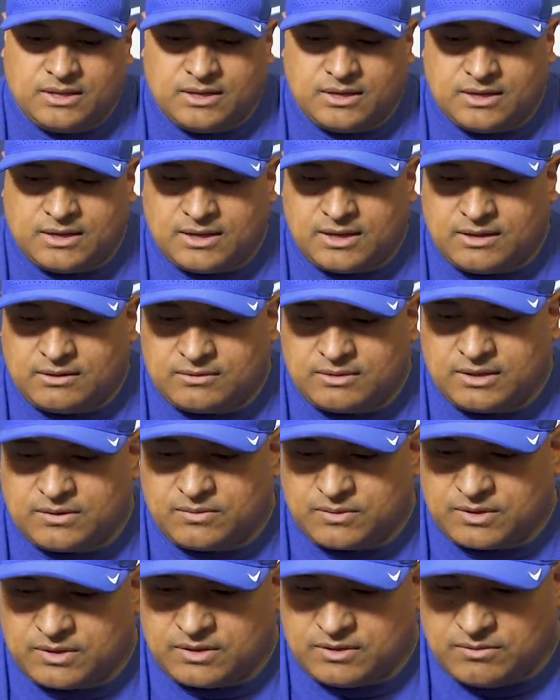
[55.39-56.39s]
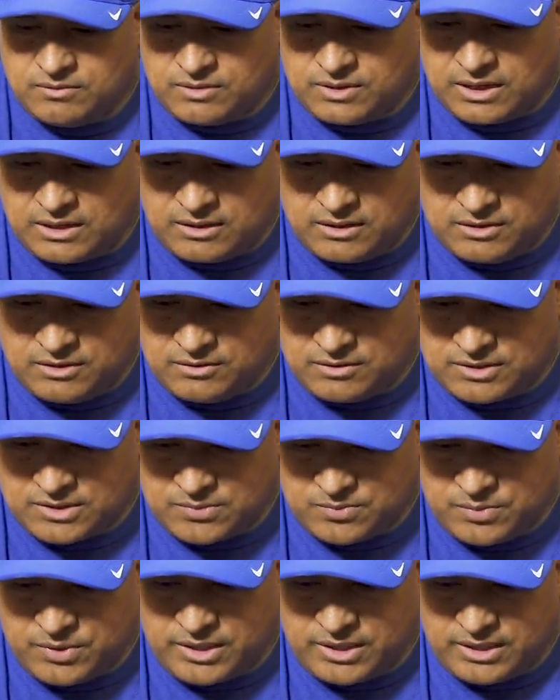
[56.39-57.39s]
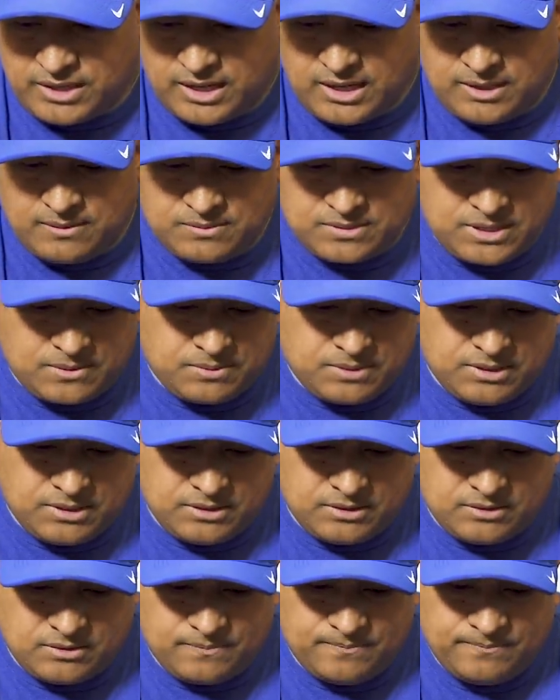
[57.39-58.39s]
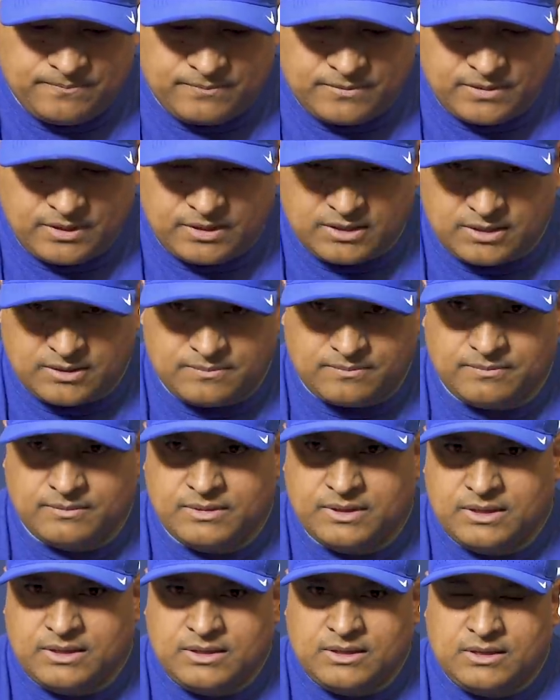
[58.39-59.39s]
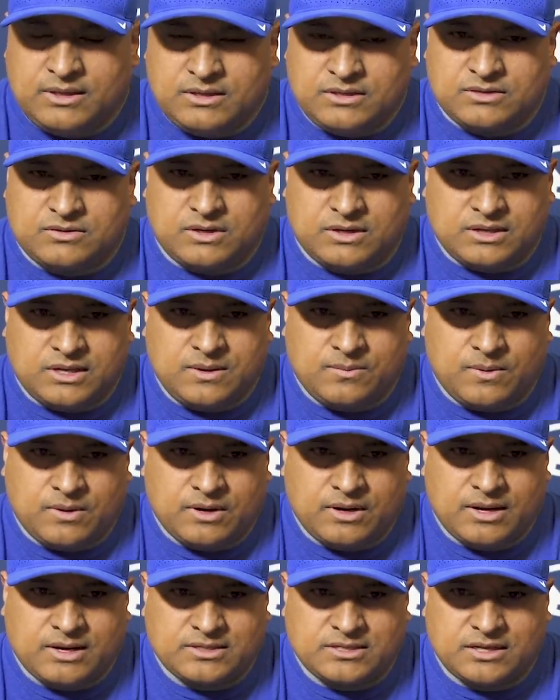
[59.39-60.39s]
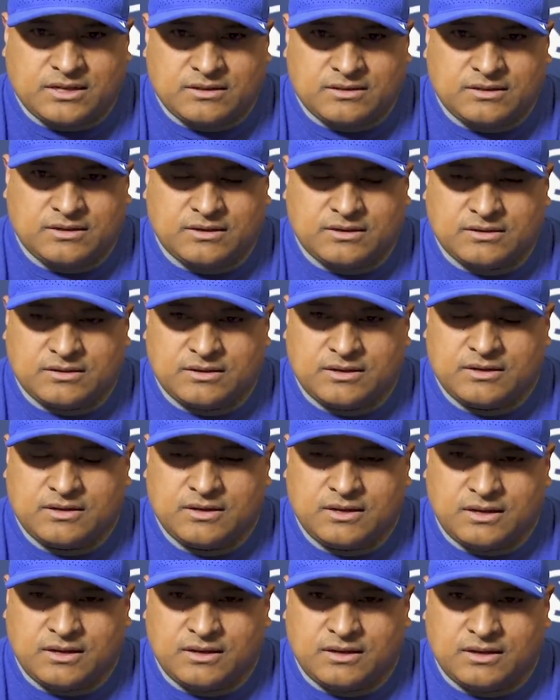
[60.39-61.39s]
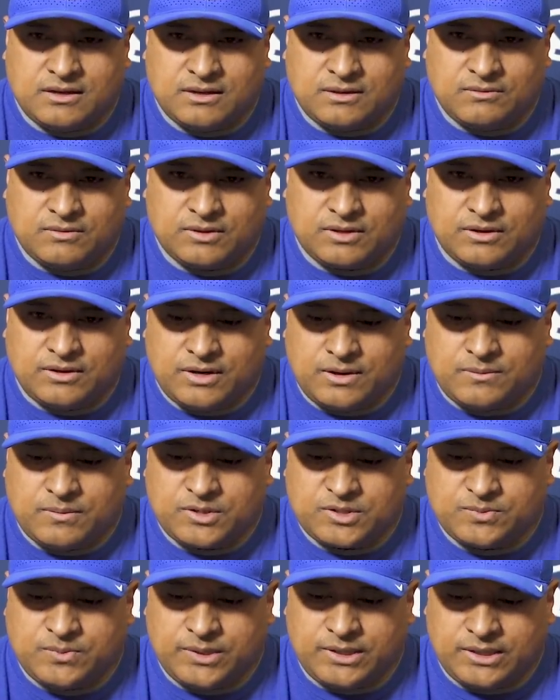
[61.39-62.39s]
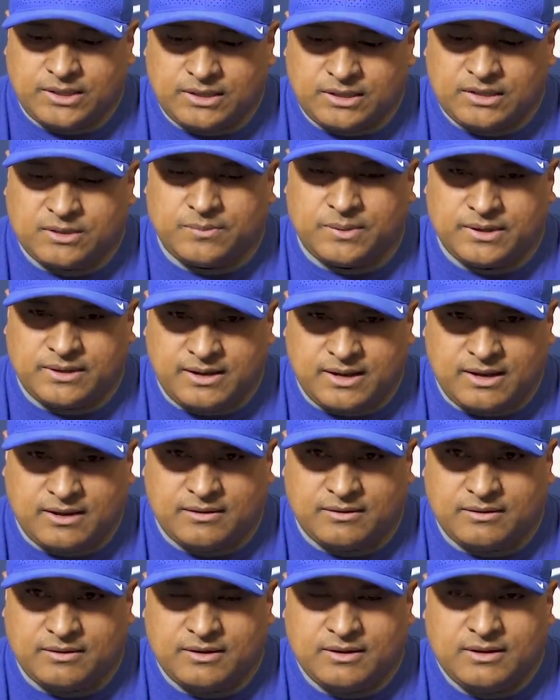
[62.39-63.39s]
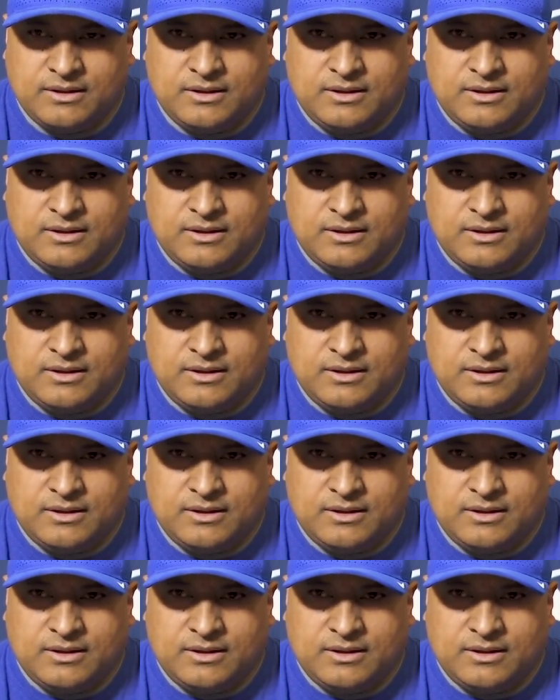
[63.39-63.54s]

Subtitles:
I don't think we're not going to do a spring game type of deal. Just trying to keep our guys healthy and with our numbers being a little bit down,